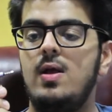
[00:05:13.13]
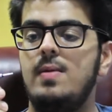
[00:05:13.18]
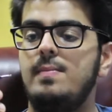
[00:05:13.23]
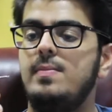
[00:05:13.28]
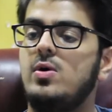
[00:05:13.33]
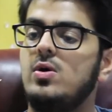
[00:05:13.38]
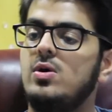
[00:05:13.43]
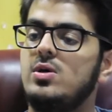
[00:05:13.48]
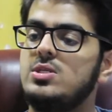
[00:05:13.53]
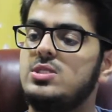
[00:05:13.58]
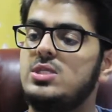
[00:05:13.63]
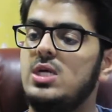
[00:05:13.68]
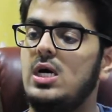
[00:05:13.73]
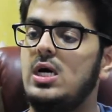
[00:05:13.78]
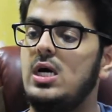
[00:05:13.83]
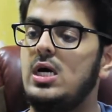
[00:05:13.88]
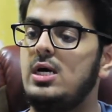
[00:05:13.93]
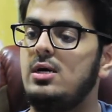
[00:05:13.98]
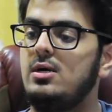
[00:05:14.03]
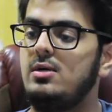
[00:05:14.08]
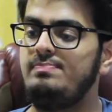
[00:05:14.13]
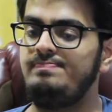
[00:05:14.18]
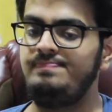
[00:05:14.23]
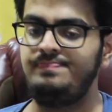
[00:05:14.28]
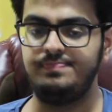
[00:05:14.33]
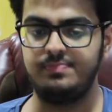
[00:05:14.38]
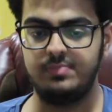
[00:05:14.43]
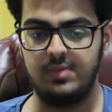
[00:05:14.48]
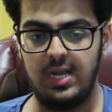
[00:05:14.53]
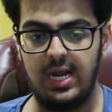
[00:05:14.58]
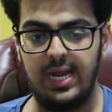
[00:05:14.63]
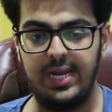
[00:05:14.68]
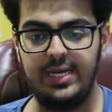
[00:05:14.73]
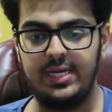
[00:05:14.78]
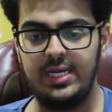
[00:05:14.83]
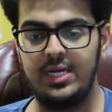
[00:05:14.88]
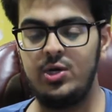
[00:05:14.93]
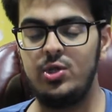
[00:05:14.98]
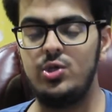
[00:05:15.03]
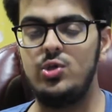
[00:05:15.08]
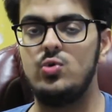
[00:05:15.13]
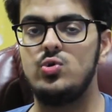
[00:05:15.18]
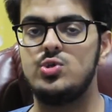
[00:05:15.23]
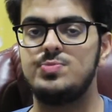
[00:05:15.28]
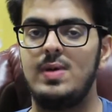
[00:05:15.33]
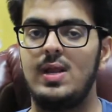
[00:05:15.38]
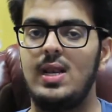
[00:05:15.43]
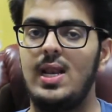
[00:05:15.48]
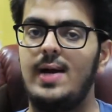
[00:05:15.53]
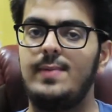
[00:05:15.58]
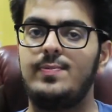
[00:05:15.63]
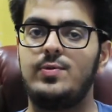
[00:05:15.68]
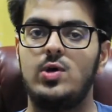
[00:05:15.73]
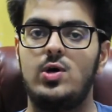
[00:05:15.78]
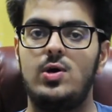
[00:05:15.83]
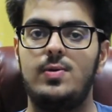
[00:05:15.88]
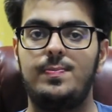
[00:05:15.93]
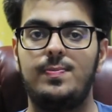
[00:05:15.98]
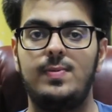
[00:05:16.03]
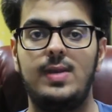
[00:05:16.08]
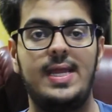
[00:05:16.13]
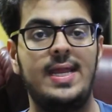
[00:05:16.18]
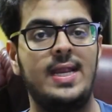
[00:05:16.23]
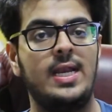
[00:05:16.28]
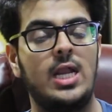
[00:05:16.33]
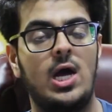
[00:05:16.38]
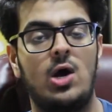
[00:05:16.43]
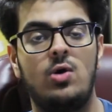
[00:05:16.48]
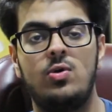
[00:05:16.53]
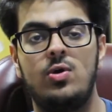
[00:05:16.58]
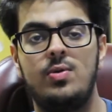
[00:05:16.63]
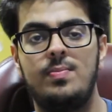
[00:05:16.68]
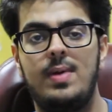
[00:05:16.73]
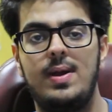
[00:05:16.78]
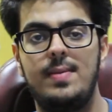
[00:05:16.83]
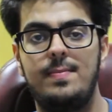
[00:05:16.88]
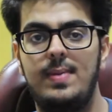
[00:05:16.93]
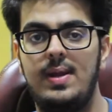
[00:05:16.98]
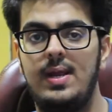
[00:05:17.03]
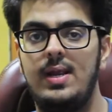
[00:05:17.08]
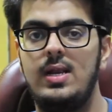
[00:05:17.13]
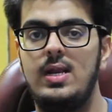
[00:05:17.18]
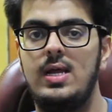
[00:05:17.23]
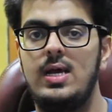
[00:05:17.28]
Because I tend to use my laptop laying down on my bed,